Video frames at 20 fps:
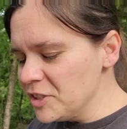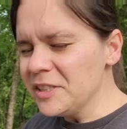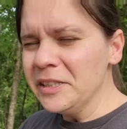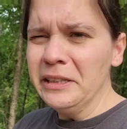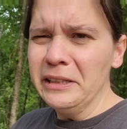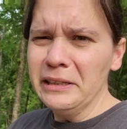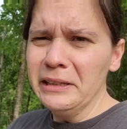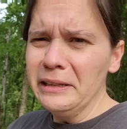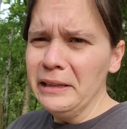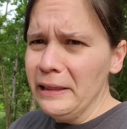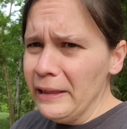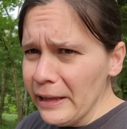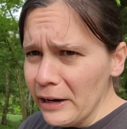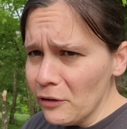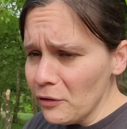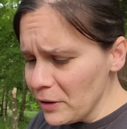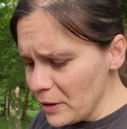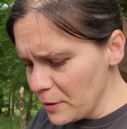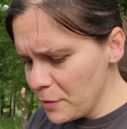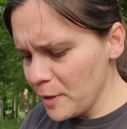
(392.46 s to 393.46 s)
just
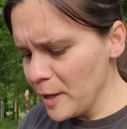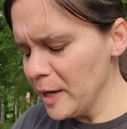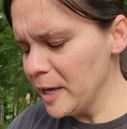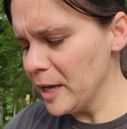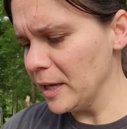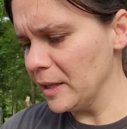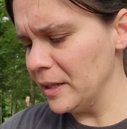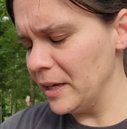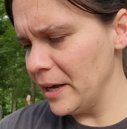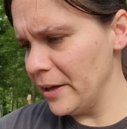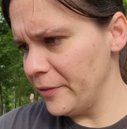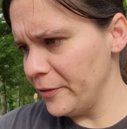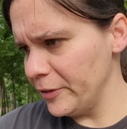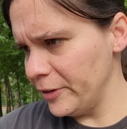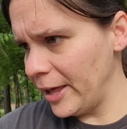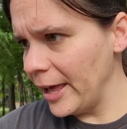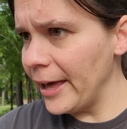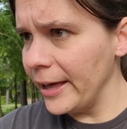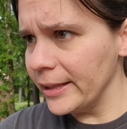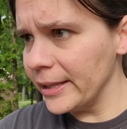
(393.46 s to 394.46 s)
literally thinking the
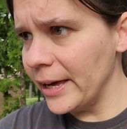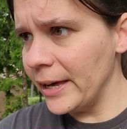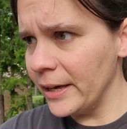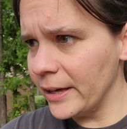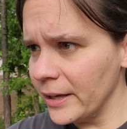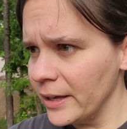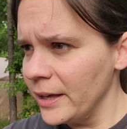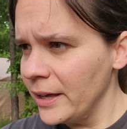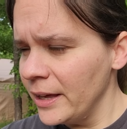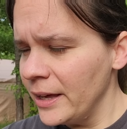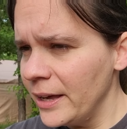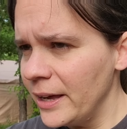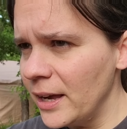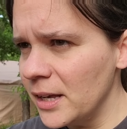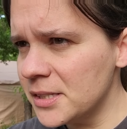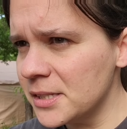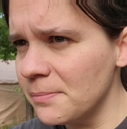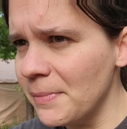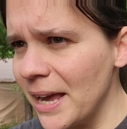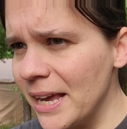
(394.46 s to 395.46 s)
other day, like,
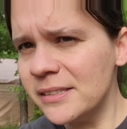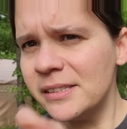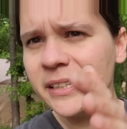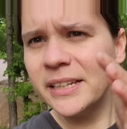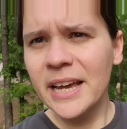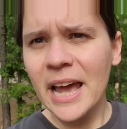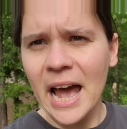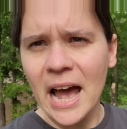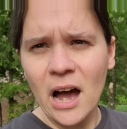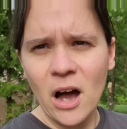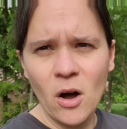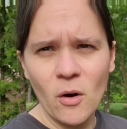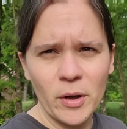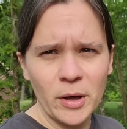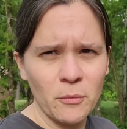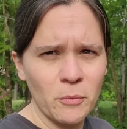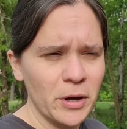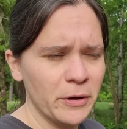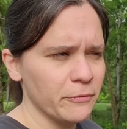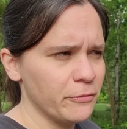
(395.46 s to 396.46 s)
it's amazing
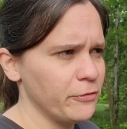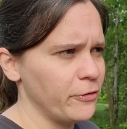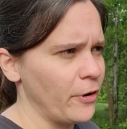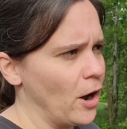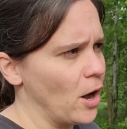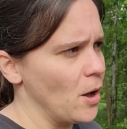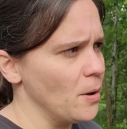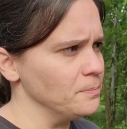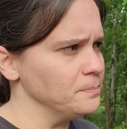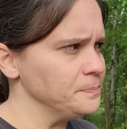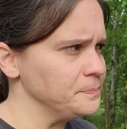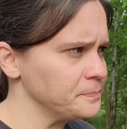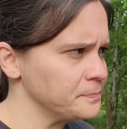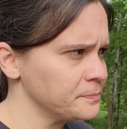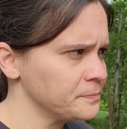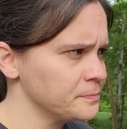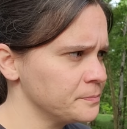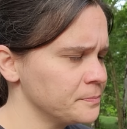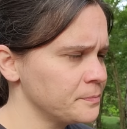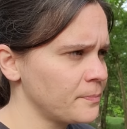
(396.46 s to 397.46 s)
how it went from
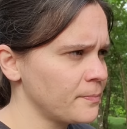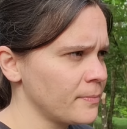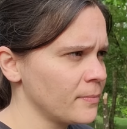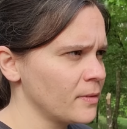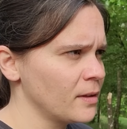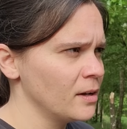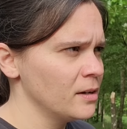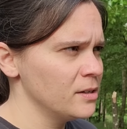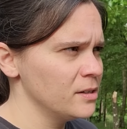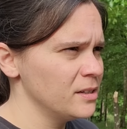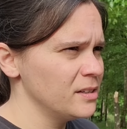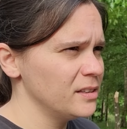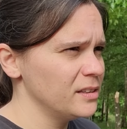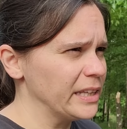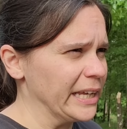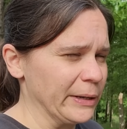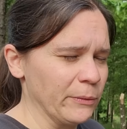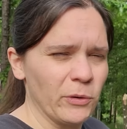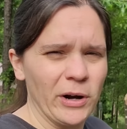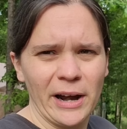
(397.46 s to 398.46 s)

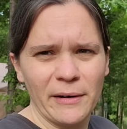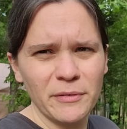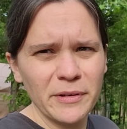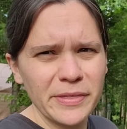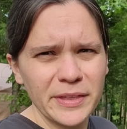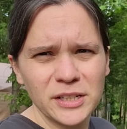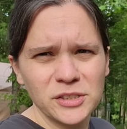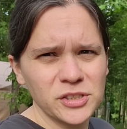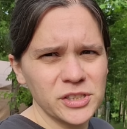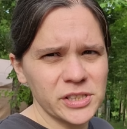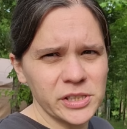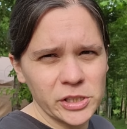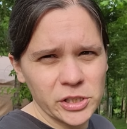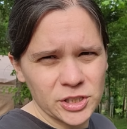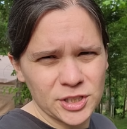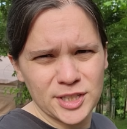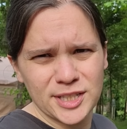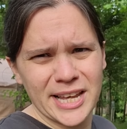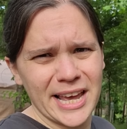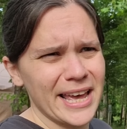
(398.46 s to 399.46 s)
like where everything just
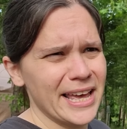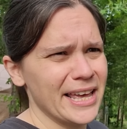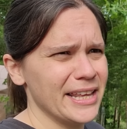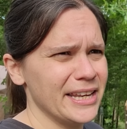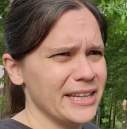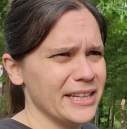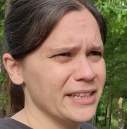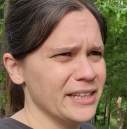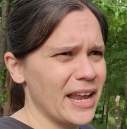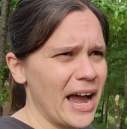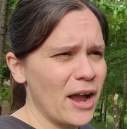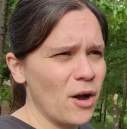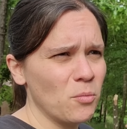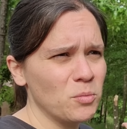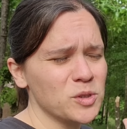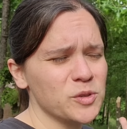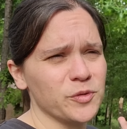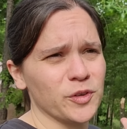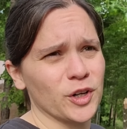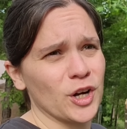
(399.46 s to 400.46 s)
looked dead and I
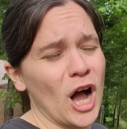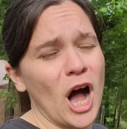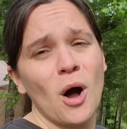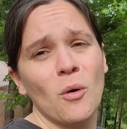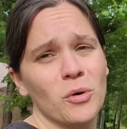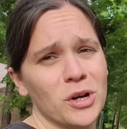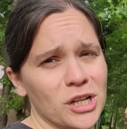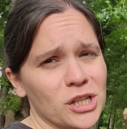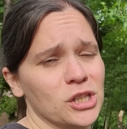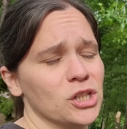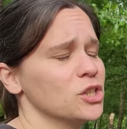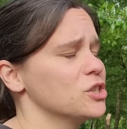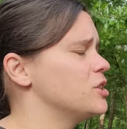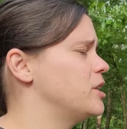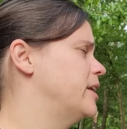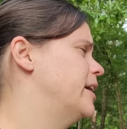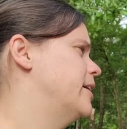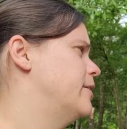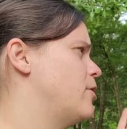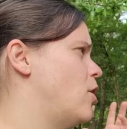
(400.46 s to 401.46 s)
almost forgot what it
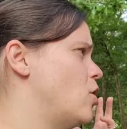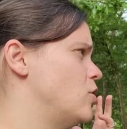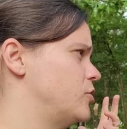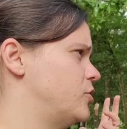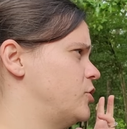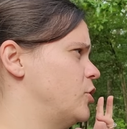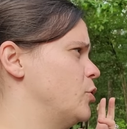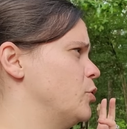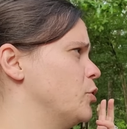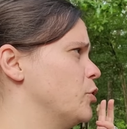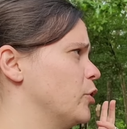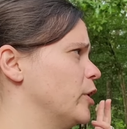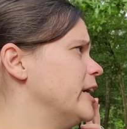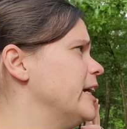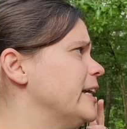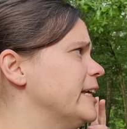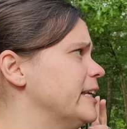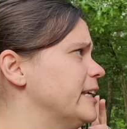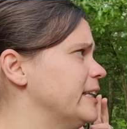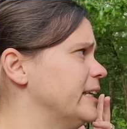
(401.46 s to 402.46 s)
looked like also
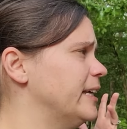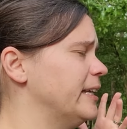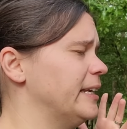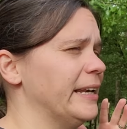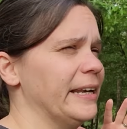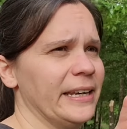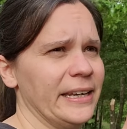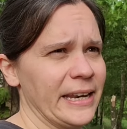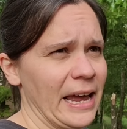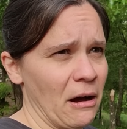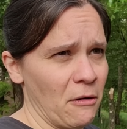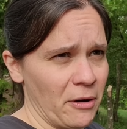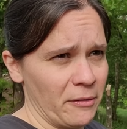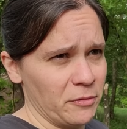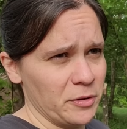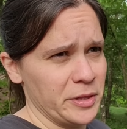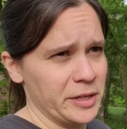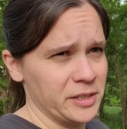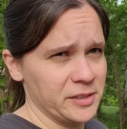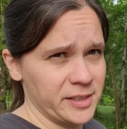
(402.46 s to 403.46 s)
green and then now
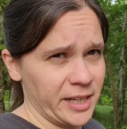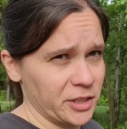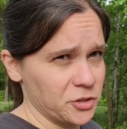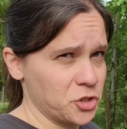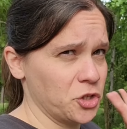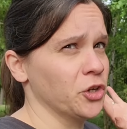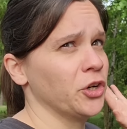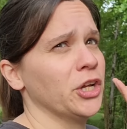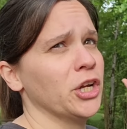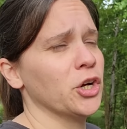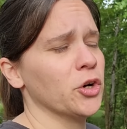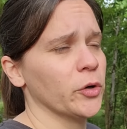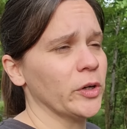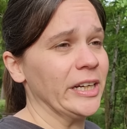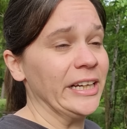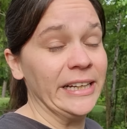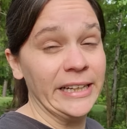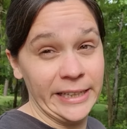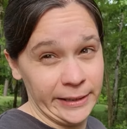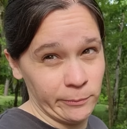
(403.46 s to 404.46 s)
everything's like turning
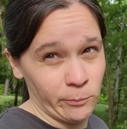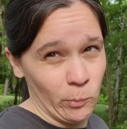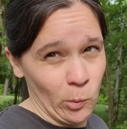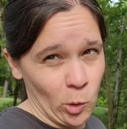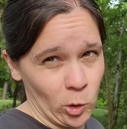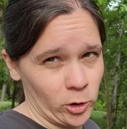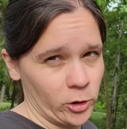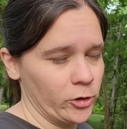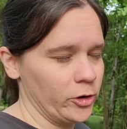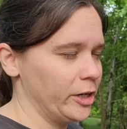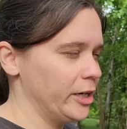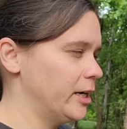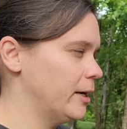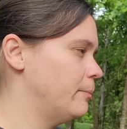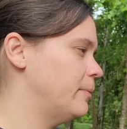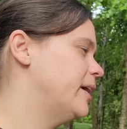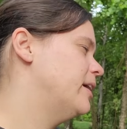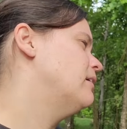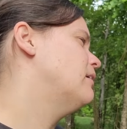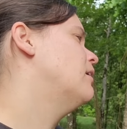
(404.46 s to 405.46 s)
green and even more green.
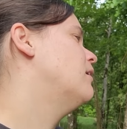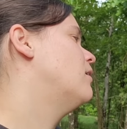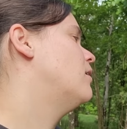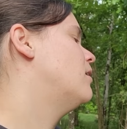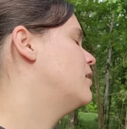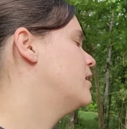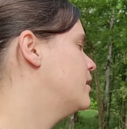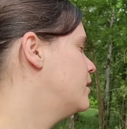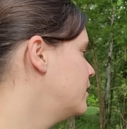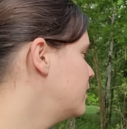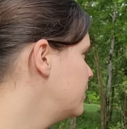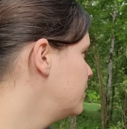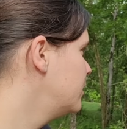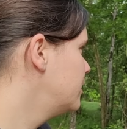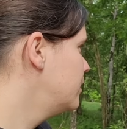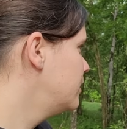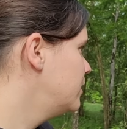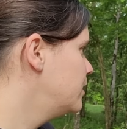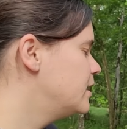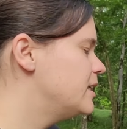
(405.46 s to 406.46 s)
I'm like, oh,
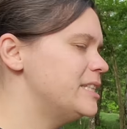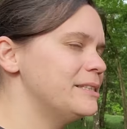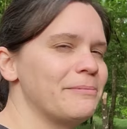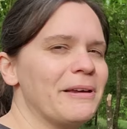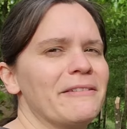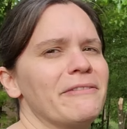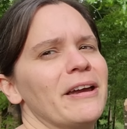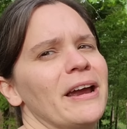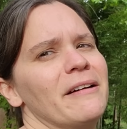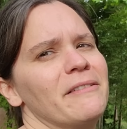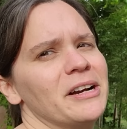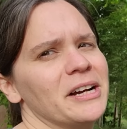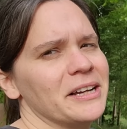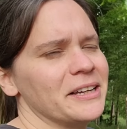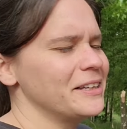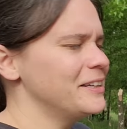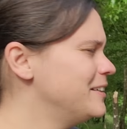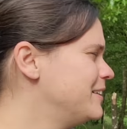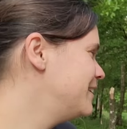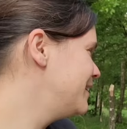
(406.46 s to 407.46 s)
this is my favorite.